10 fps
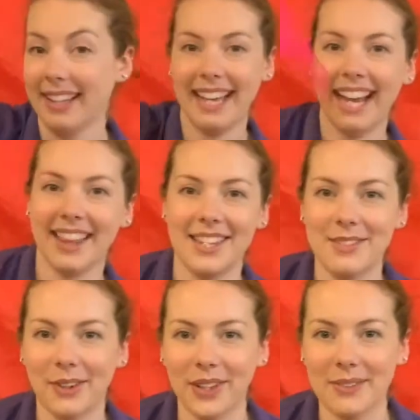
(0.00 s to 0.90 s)
Anything
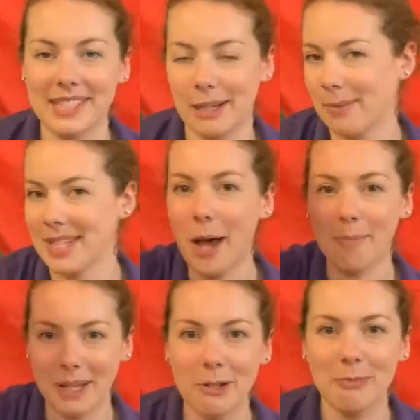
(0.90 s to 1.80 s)
you've got that resembles a
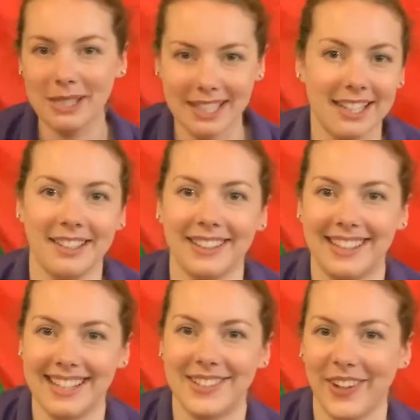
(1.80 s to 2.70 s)
bit of material
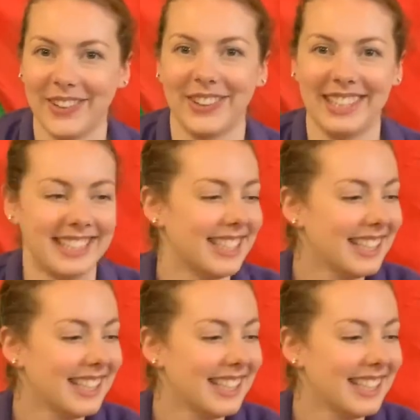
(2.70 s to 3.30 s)
is all you'll need.